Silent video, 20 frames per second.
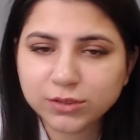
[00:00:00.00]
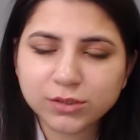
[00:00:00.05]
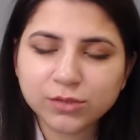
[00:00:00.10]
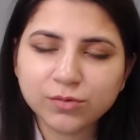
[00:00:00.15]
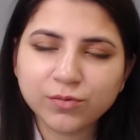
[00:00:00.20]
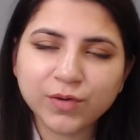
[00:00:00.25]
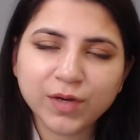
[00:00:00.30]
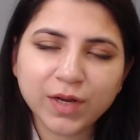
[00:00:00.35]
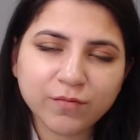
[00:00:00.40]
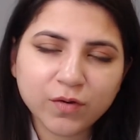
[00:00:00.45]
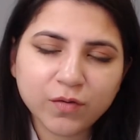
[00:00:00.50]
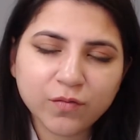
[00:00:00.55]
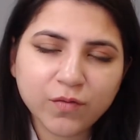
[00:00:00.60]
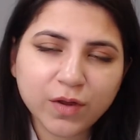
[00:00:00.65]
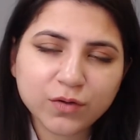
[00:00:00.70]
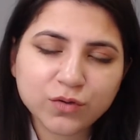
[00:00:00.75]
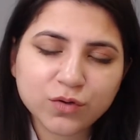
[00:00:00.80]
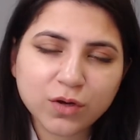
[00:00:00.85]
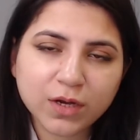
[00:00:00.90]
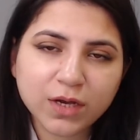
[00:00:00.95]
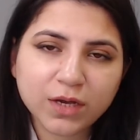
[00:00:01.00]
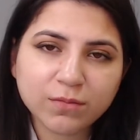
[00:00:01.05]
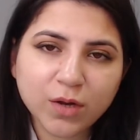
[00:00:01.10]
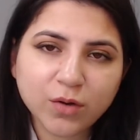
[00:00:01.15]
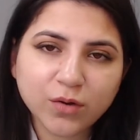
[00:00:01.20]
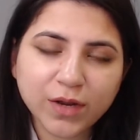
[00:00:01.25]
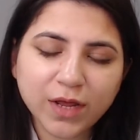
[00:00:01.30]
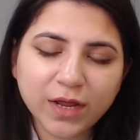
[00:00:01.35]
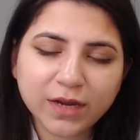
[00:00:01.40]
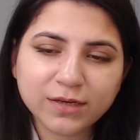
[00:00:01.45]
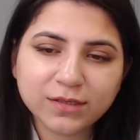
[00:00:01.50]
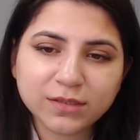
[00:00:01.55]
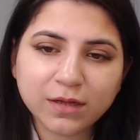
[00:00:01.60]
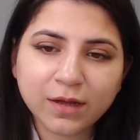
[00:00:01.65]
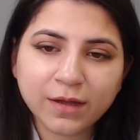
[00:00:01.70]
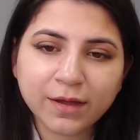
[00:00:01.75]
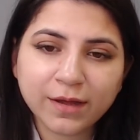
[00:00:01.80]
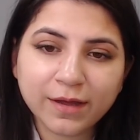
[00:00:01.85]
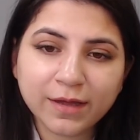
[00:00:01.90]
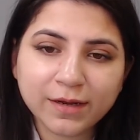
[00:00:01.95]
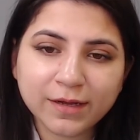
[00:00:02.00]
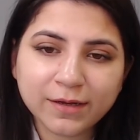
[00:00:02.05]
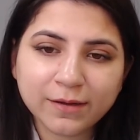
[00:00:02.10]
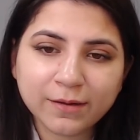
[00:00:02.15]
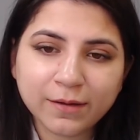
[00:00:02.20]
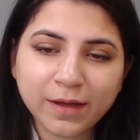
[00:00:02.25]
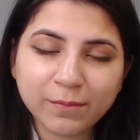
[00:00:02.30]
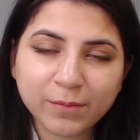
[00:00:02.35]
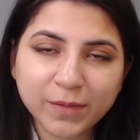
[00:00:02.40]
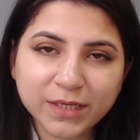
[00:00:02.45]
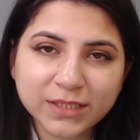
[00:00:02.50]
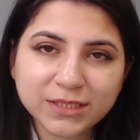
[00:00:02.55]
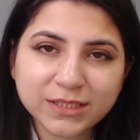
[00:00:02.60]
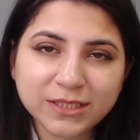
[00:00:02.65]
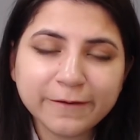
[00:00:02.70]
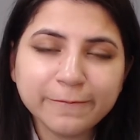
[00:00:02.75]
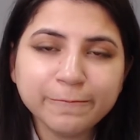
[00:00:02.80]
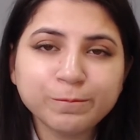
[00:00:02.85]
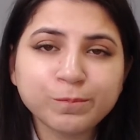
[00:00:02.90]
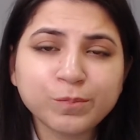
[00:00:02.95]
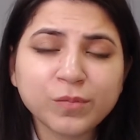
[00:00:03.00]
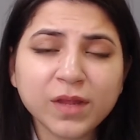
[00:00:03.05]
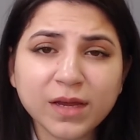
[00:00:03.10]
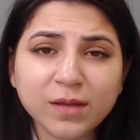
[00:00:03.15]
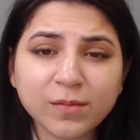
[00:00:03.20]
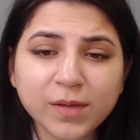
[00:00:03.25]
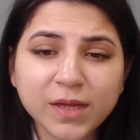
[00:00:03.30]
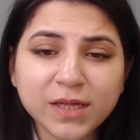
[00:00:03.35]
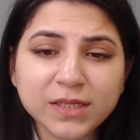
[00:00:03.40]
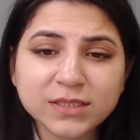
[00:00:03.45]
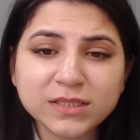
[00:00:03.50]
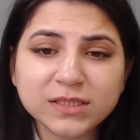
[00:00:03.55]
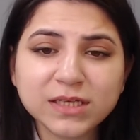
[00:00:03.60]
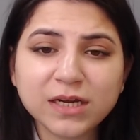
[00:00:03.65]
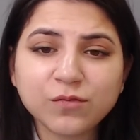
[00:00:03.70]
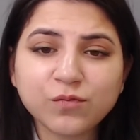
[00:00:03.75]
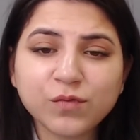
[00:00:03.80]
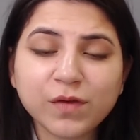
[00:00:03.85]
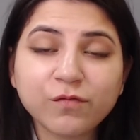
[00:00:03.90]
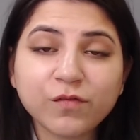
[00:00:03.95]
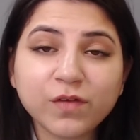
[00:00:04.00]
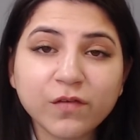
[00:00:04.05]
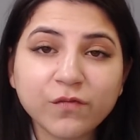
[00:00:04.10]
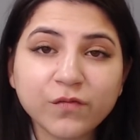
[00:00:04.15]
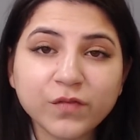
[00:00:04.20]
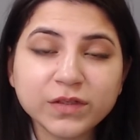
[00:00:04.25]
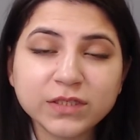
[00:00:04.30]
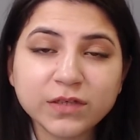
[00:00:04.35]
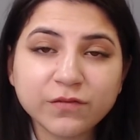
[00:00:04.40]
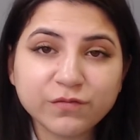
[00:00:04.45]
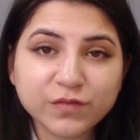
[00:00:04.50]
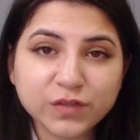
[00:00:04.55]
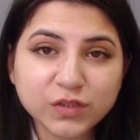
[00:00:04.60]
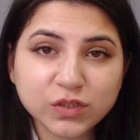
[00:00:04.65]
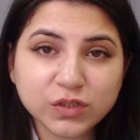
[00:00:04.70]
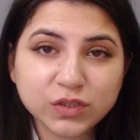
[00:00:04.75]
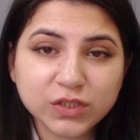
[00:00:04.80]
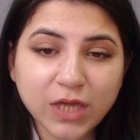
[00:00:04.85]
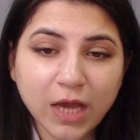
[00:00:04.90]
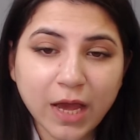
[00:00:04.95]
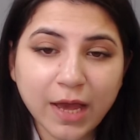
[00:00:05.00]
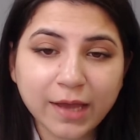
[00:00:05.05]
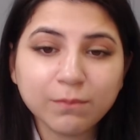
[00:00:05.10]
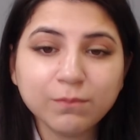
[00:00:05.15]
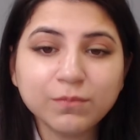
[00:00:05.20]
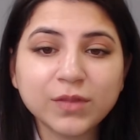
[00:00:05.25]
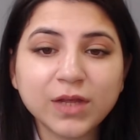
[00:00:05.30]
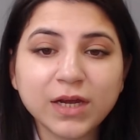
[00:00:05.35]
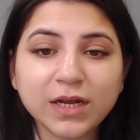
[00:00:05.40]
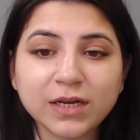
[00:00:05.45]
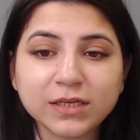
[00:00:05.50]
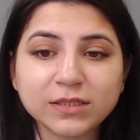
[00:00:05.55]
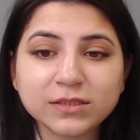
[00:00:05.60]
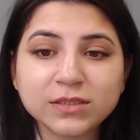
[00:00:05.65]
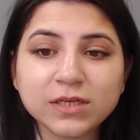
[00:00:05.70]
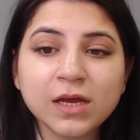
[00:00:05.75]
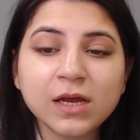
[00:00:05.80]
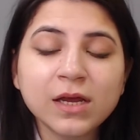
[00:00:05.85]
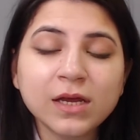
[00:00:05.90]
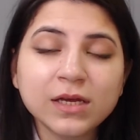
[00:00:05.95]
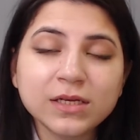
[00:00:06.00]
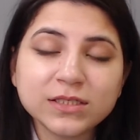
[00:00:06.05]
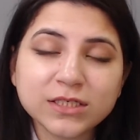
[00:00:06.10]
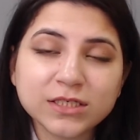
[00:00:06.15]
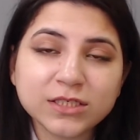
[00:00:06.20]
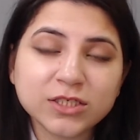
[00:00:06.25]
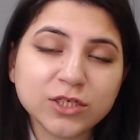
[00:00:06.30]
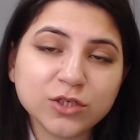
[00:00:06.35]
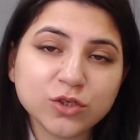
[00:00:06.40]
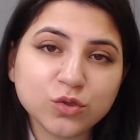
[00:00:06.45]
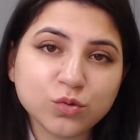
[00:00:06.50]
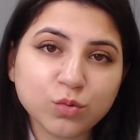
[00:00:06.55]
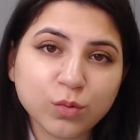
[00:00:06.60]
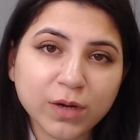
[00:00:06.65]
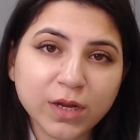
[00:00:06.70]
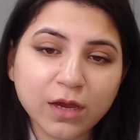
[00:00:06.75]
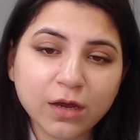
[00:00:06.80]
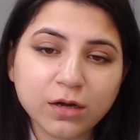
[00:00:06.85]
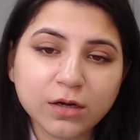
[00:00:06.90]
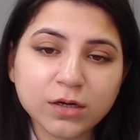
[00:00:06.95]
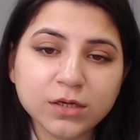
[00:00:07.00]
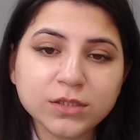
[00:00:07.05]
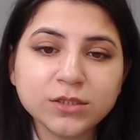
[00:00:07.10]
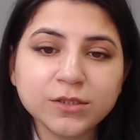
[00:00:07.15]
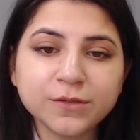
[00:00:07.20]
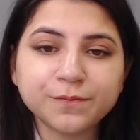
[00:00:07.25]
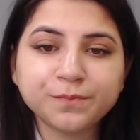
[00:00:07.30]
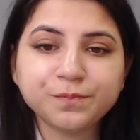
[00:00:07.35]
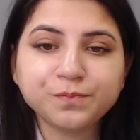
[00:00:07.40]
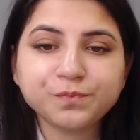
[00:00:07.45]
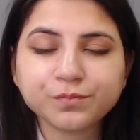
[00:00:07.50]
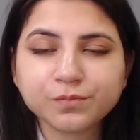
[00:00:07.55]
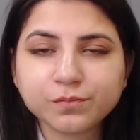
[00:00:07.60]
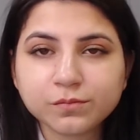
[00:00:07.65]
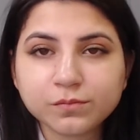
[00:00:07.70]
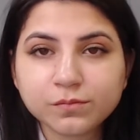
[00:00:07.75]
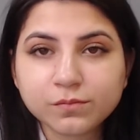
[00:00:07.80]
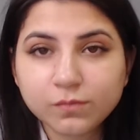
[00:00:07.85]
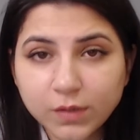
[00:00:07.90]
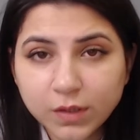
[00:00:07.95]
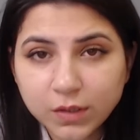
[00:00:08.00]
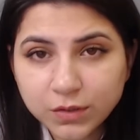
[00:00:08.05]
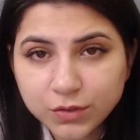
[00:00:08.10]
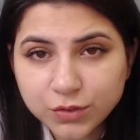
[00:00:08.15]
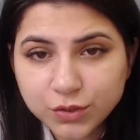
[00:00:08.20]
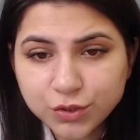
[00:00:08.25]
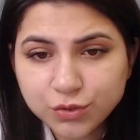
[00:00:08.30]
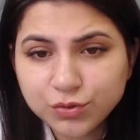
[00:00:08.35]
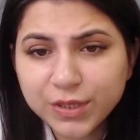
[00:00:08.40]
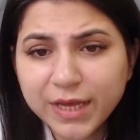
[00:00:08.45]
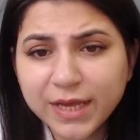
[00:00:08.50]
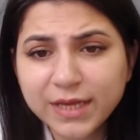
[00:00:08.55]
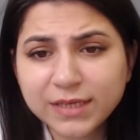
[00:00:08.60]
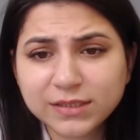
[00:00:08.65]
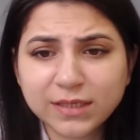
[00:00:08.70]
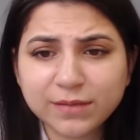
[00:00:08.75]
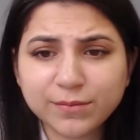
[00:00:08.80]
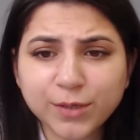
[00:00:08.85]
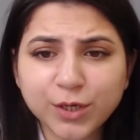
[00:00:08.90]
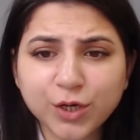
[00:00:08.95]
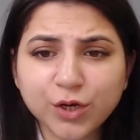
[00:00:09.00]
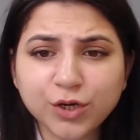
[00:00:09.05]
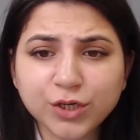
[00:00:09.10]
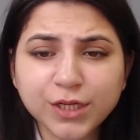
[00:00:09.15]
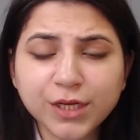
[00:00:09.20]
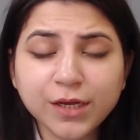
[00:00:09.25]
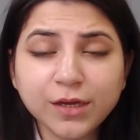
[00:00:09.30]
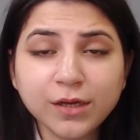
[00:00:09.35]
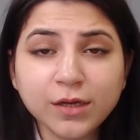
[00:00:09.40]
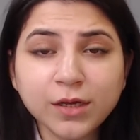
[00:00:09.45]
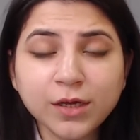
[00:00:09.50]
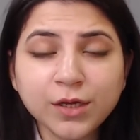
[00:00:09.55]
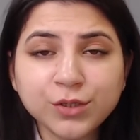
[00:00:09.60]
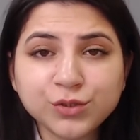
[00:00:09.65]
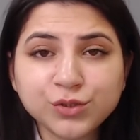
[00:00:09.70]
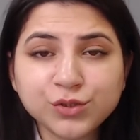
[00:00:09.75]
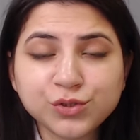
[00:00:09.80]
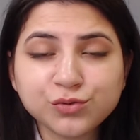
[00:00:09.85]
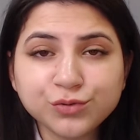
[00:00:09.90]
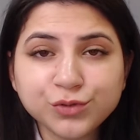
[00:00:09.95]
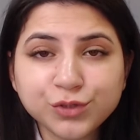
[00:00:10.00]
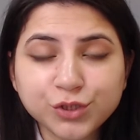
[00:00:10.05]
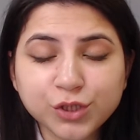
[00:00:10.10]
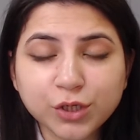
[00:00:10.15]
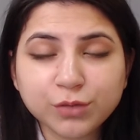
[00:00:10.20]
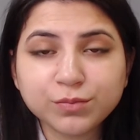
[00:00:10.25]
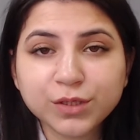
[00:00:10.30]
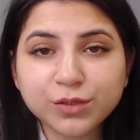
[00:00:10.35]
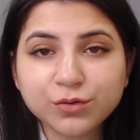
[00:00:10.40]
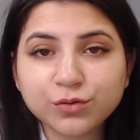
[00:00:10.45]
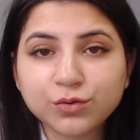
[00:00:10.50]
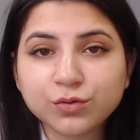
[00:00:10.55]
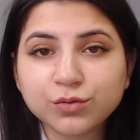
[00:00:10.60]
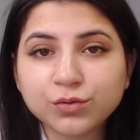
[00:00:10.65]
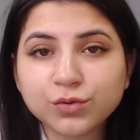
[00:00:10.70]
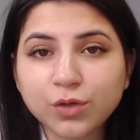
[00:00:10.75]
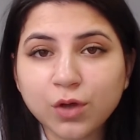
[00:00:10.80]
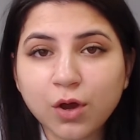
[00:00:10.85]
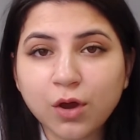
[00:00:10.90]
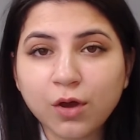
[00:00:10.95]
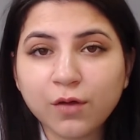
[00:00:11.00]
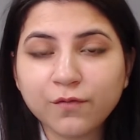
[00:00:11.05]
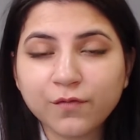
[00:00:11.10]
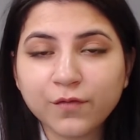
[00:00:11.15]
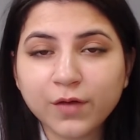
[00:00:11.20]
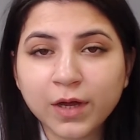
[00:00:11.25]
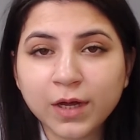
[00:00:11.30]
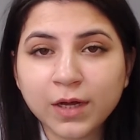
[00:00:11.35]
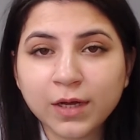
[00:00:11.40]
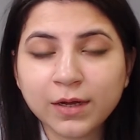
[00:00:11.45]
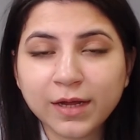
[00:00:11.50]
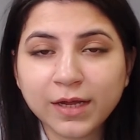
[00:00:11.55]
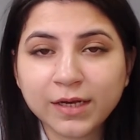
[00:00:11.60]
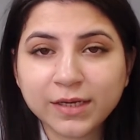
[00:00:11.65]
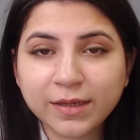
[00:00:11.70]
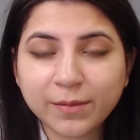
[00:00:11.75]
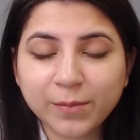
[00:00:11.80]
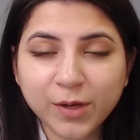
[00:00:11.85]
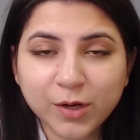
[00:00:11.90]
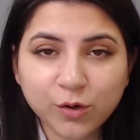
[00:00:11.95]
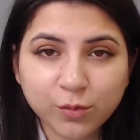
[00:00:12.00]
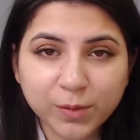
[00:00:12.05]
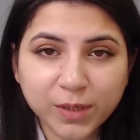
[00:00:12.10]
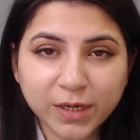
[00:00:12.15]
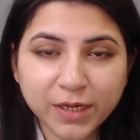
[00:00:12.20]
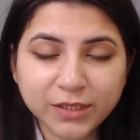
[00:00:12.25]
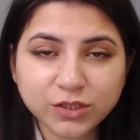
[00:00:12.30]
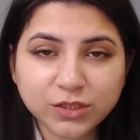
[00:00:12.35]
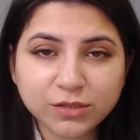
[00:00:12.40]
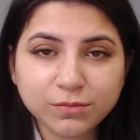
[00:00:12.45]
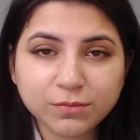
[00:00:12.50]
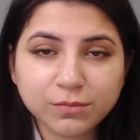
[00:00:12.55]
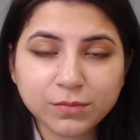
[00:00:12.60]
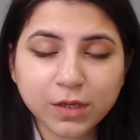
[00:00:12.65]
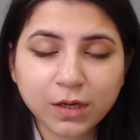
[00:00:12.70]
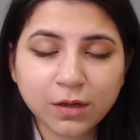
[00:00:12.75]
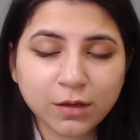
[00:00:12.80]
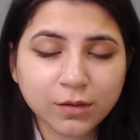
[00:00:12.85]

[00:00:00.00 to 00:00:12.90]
So whenever we are talking about an MIC, it means that we have given sufficient time, that is 16 to 20 hours, to the antibiotic to stop the growth of antimicrobial agent